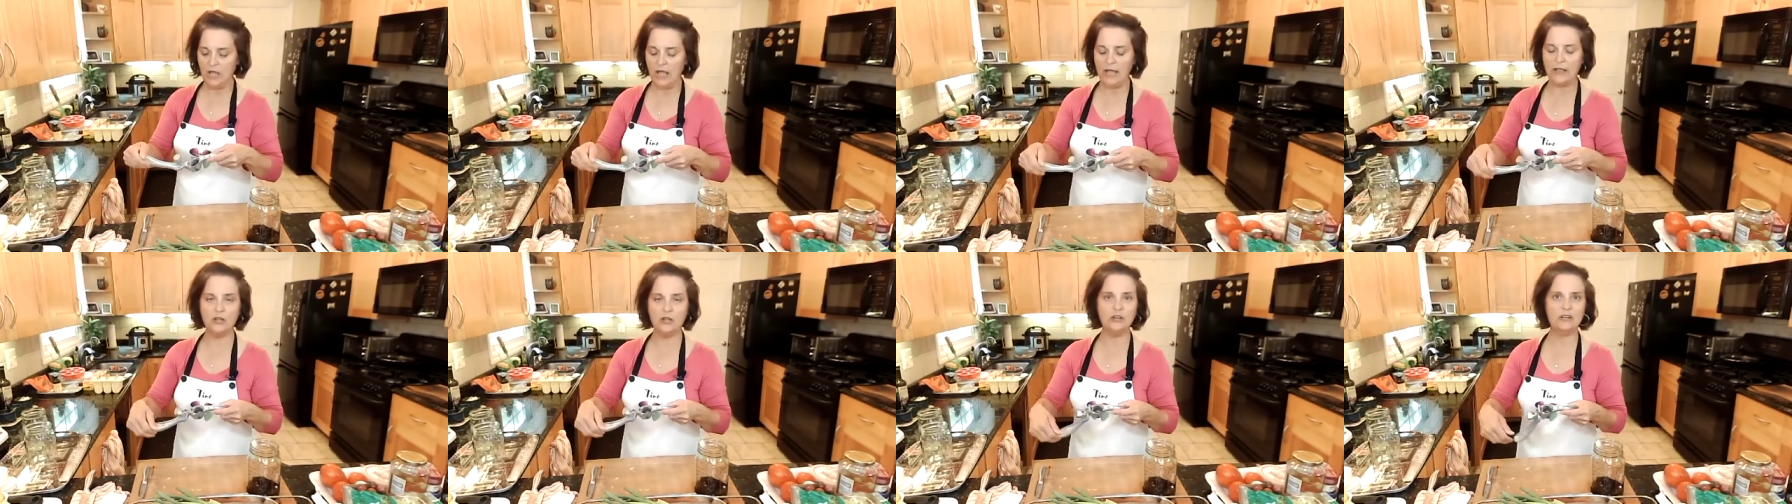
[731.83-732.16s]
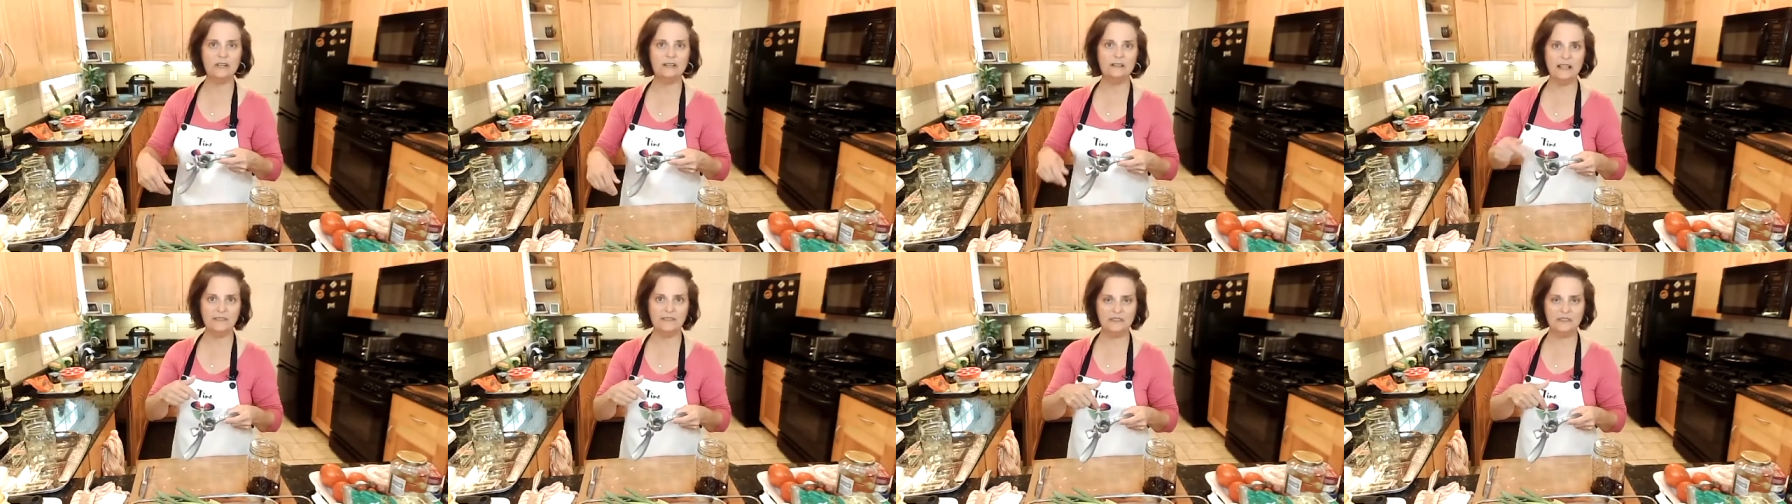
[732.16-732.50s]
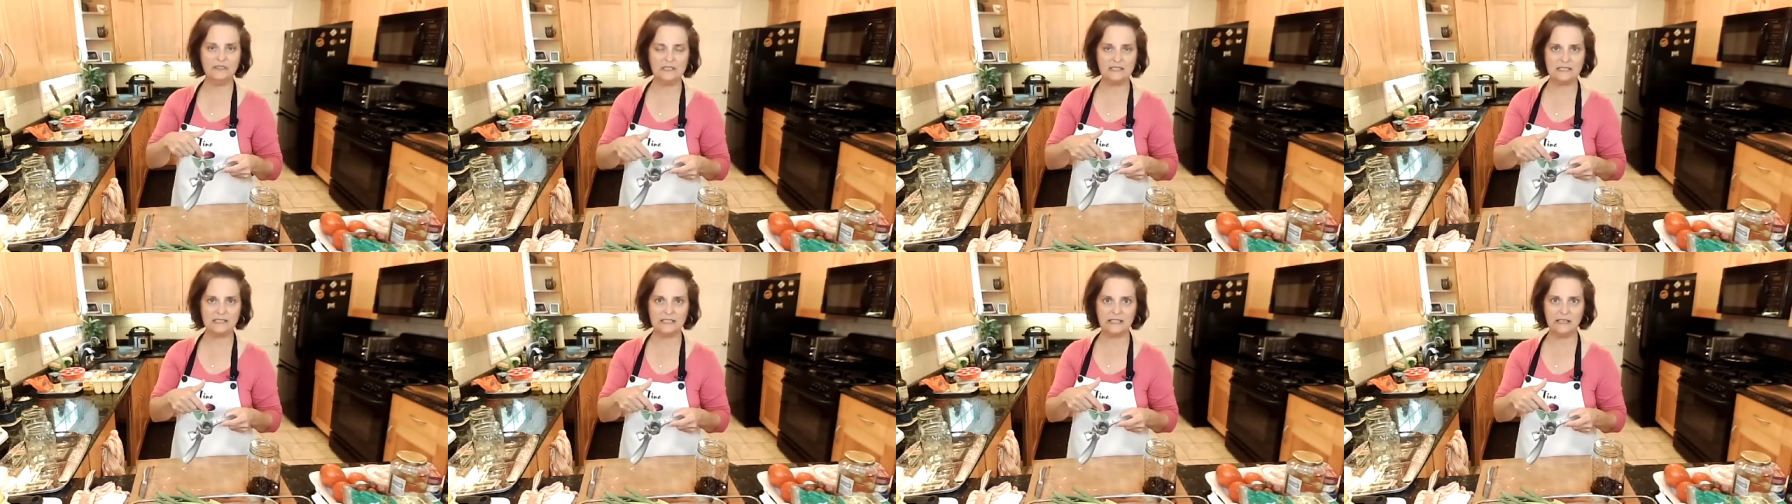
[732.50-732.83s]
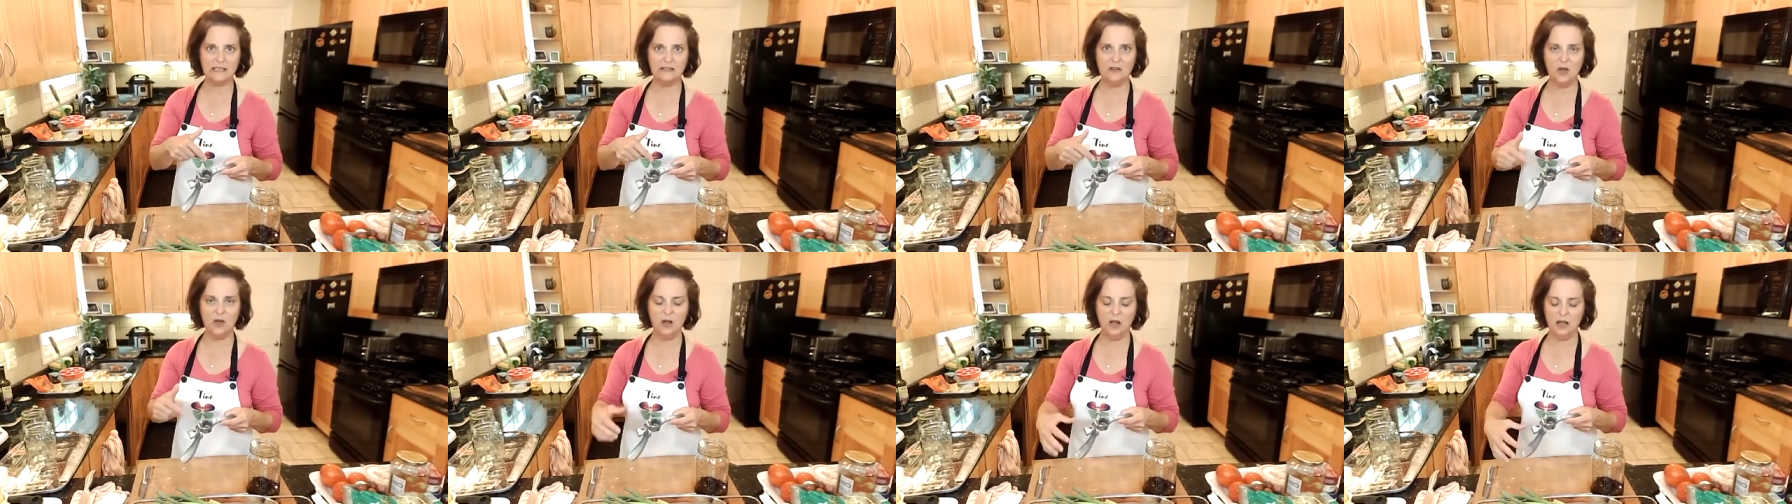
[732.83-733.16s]
I could have left this
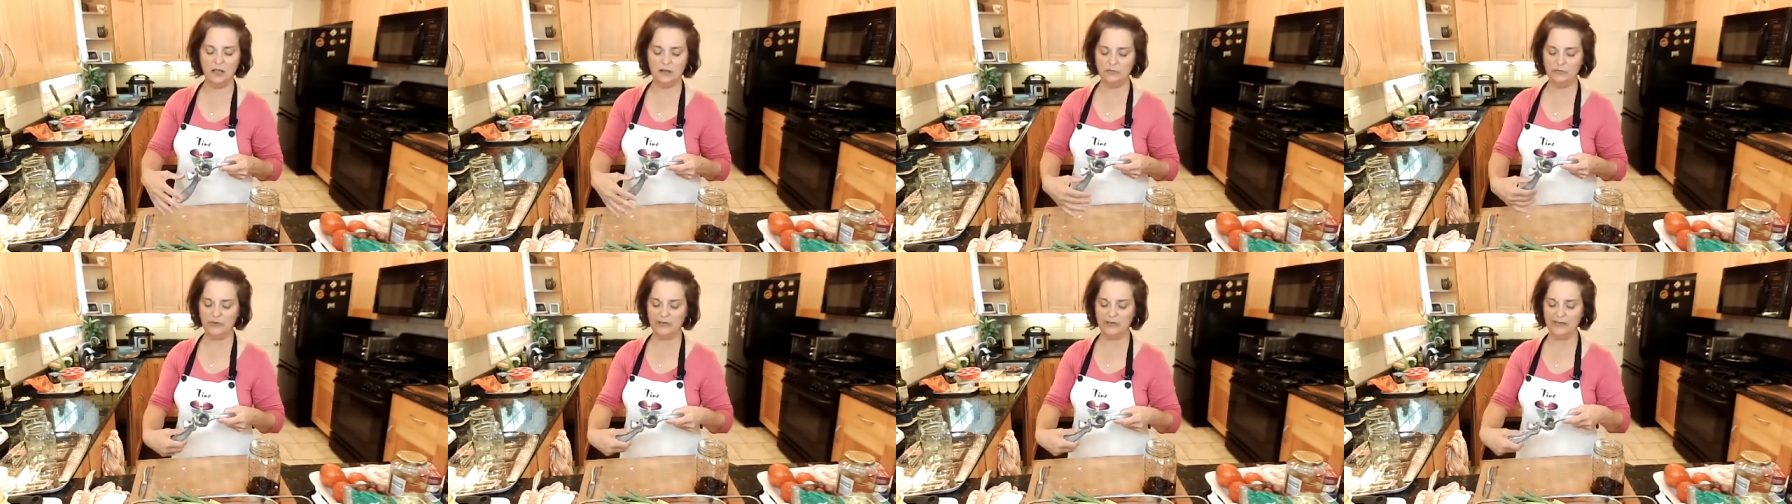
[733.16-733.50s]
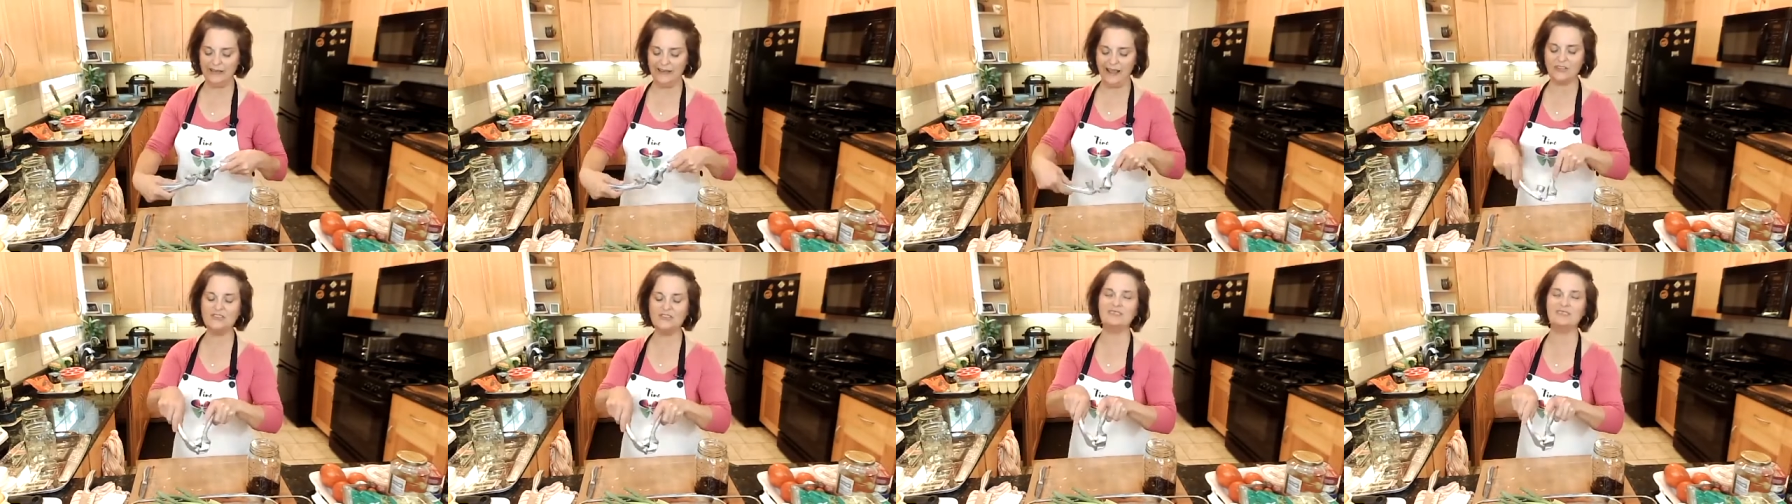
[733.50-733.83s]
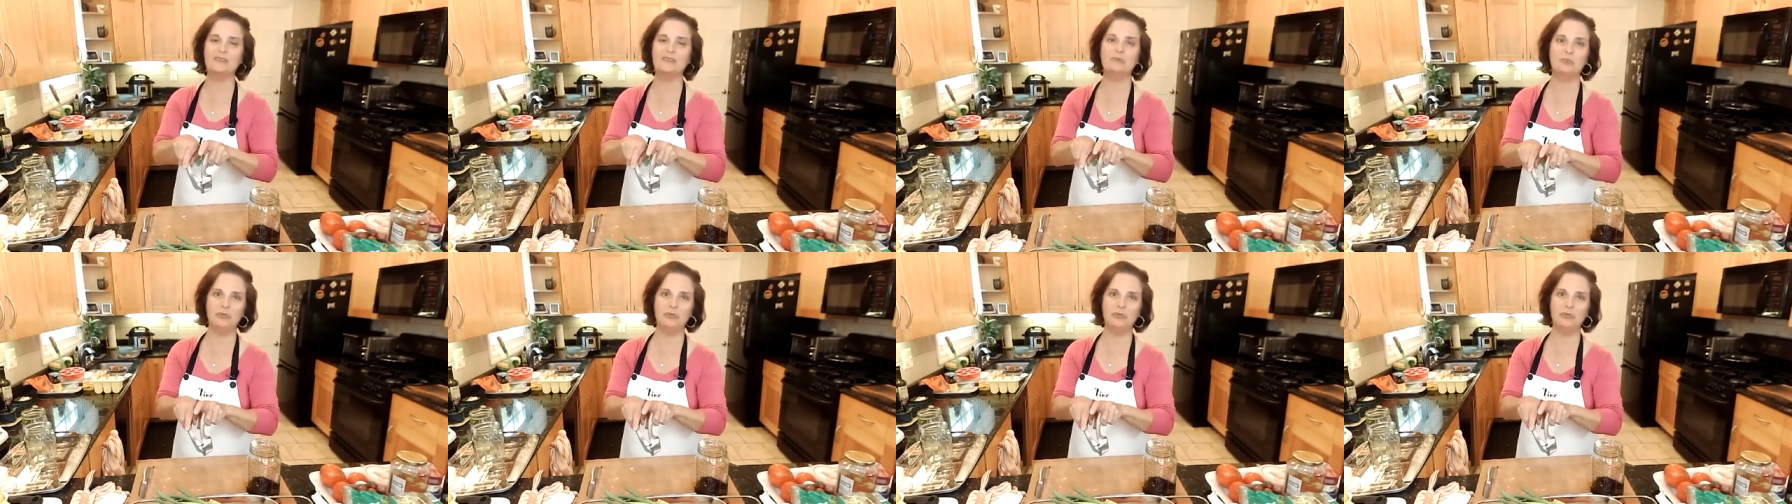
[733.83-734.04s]
skin on, but it actually